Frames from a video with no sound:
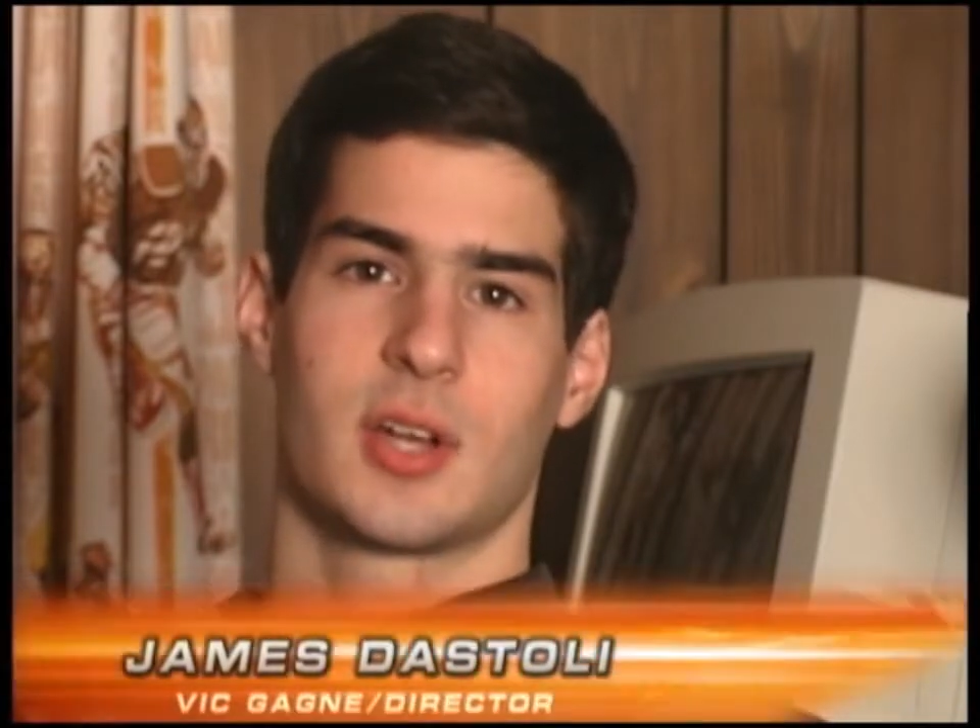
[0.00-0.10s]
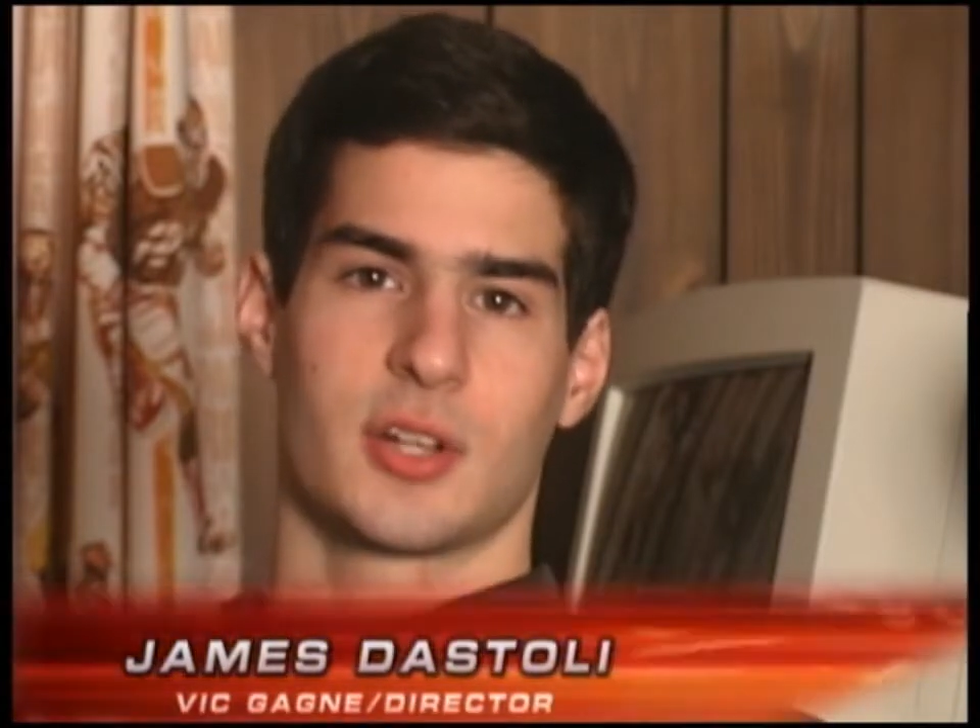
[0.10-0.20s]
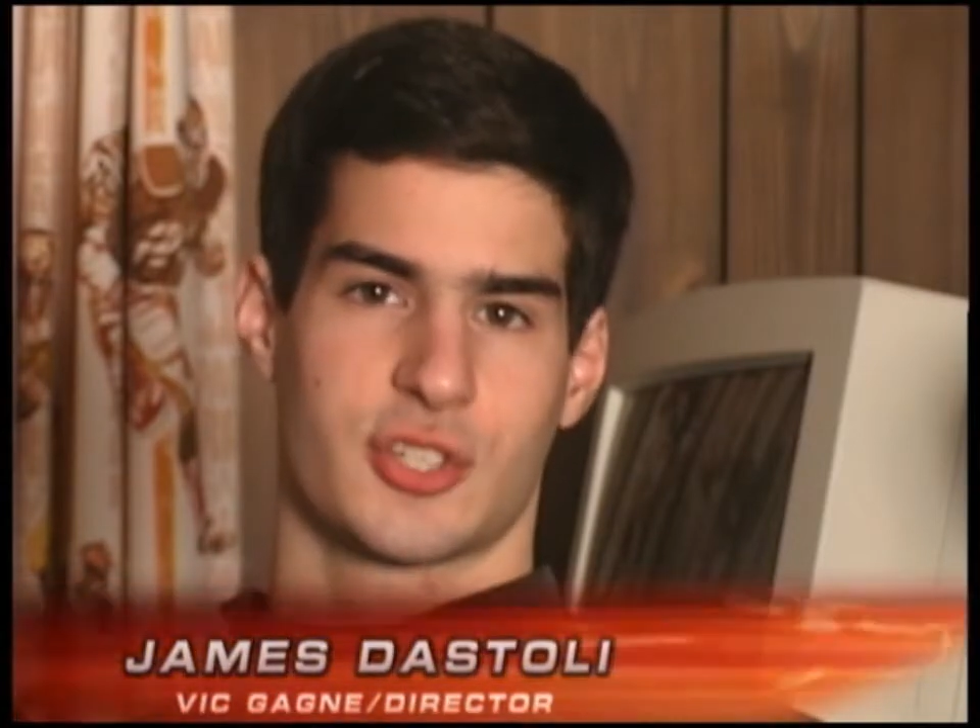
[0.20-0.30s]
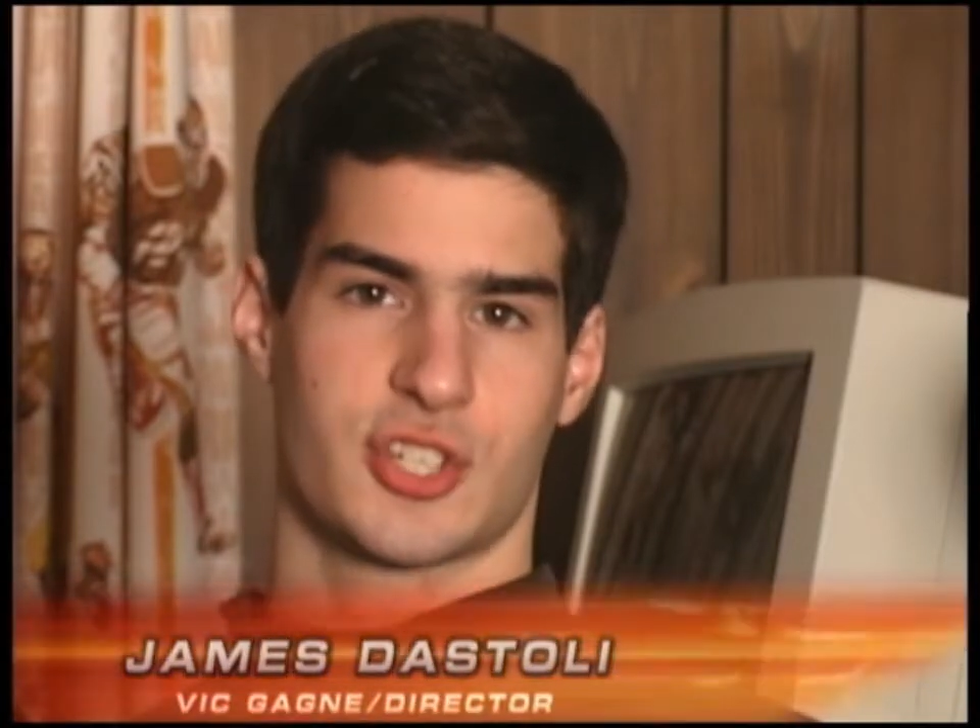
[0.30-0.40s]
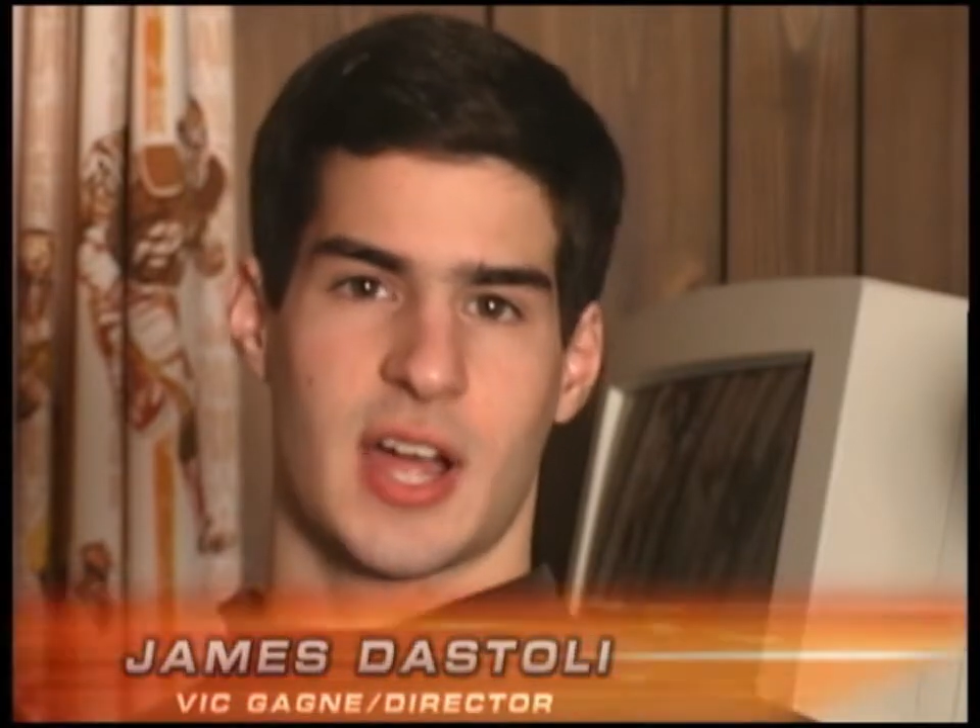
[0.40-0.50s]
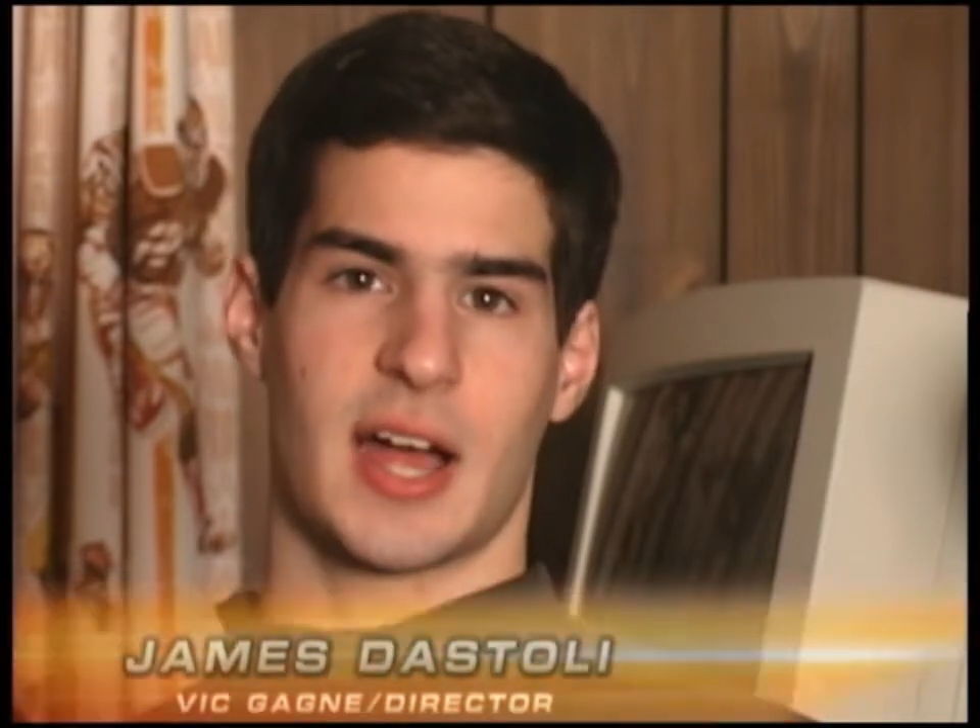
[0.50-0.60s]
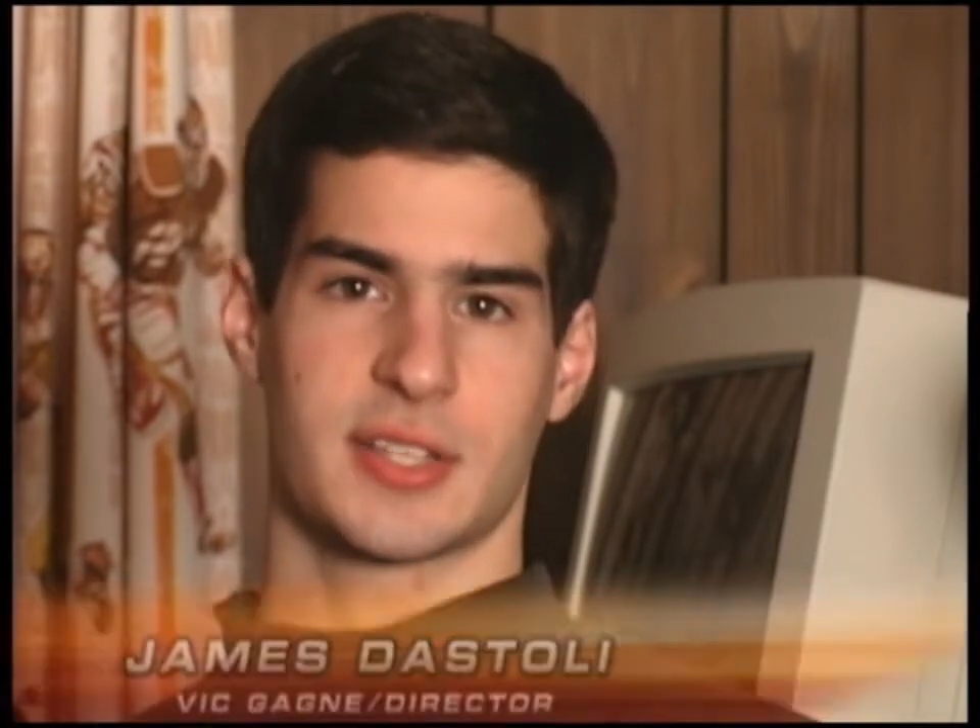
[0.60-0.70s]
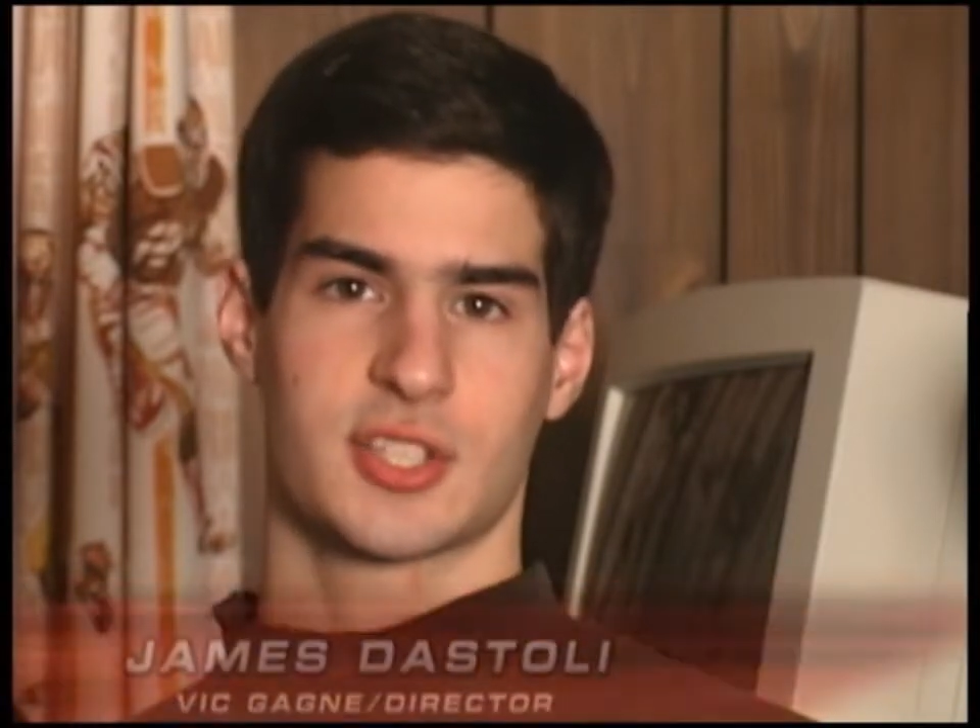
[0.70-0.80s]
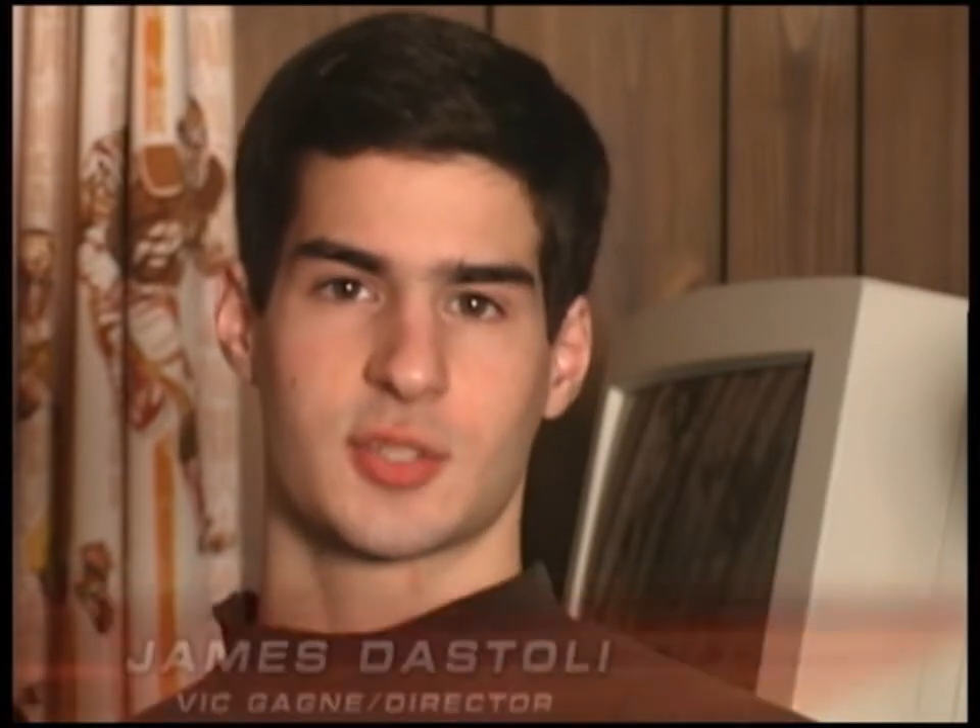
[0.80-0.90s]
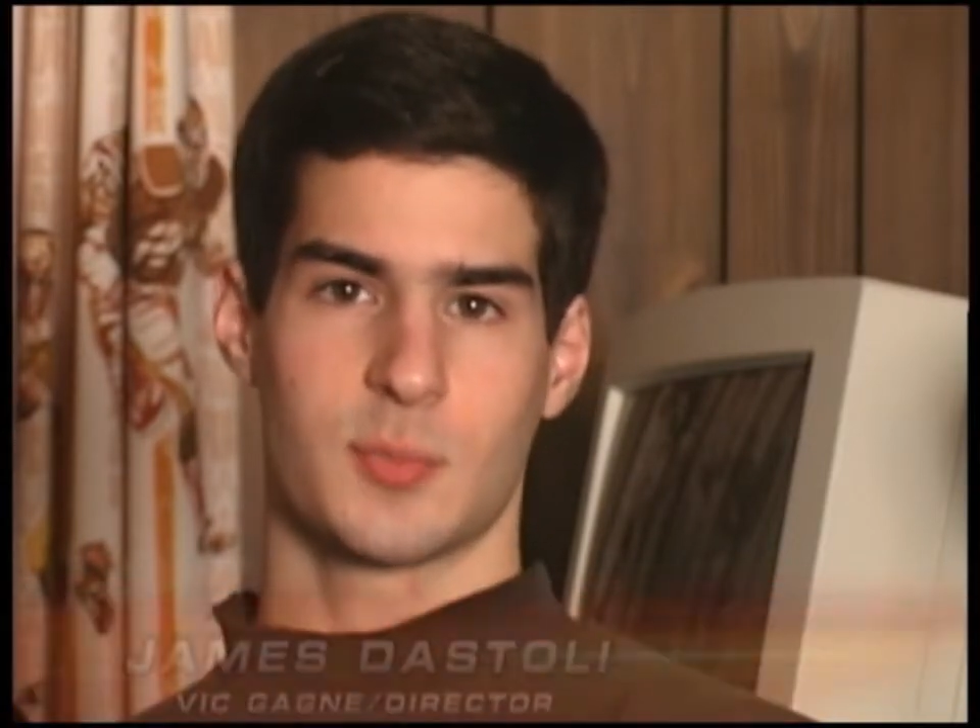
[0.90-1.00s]

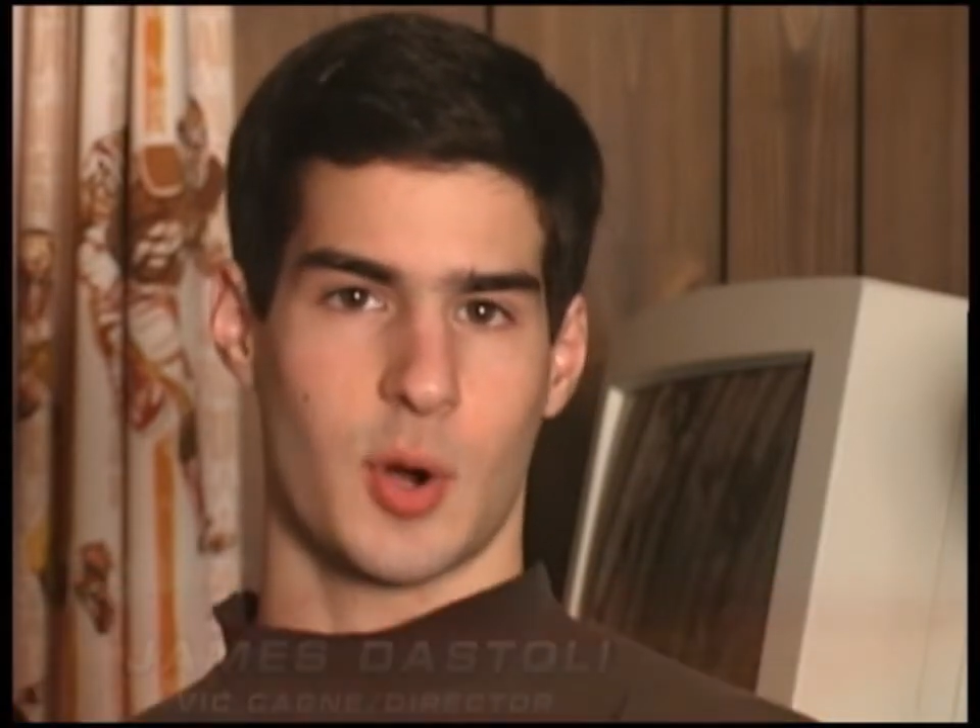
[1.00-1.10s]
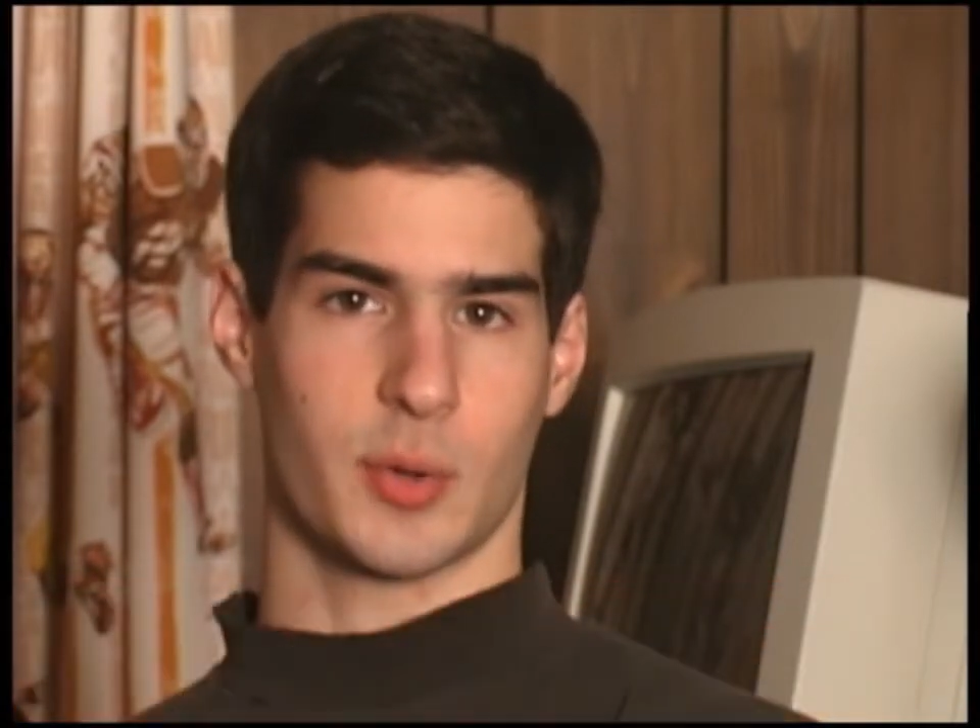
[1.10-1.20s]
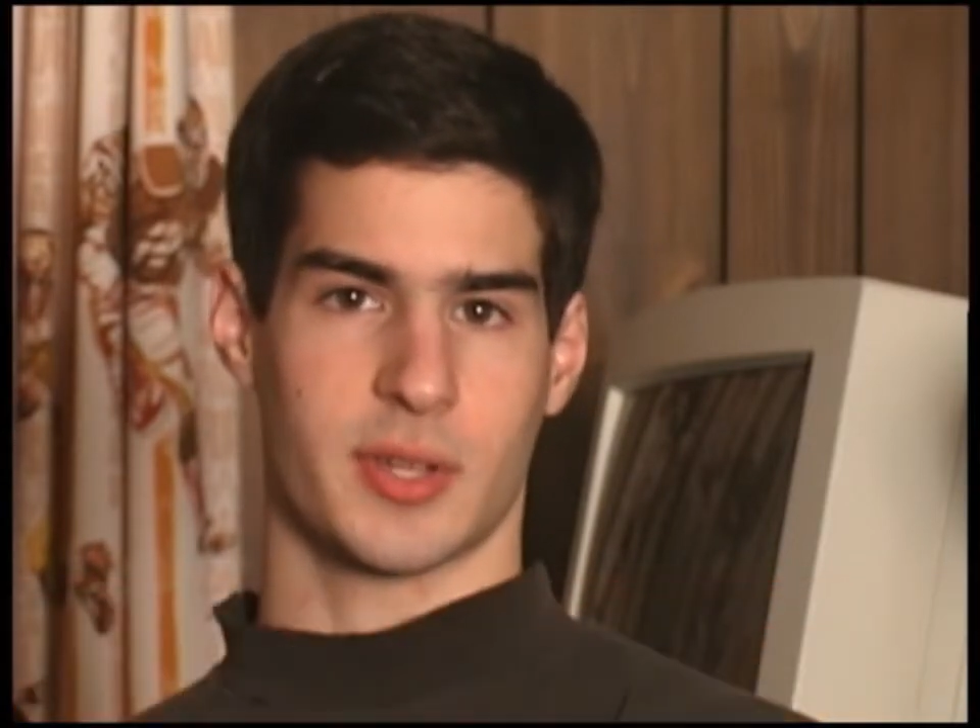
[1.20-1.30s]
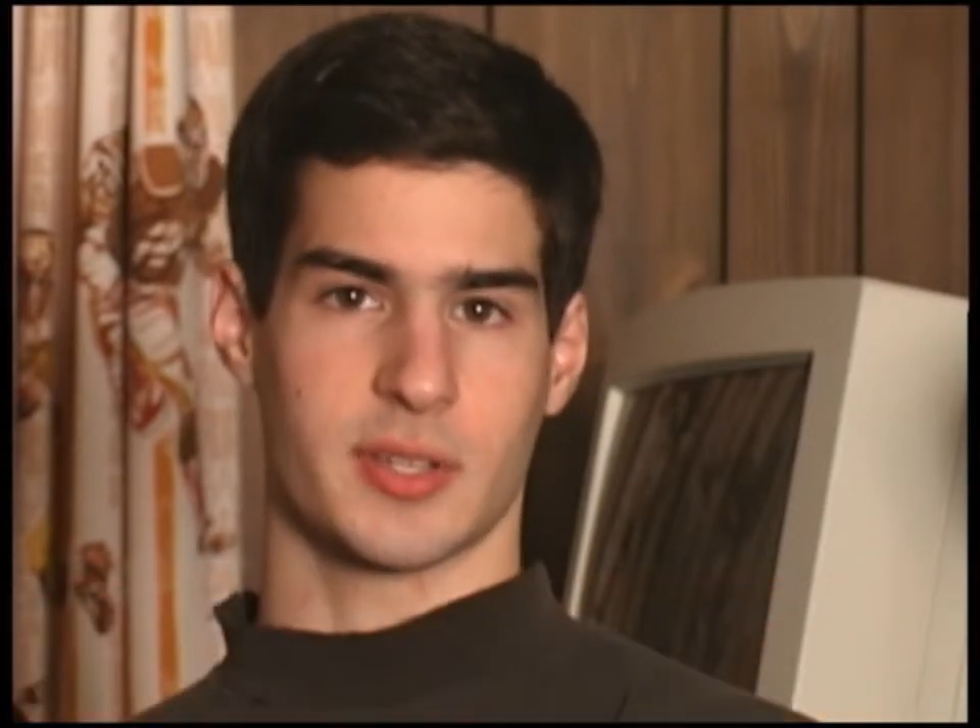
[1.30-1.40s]
gunshots, smoke,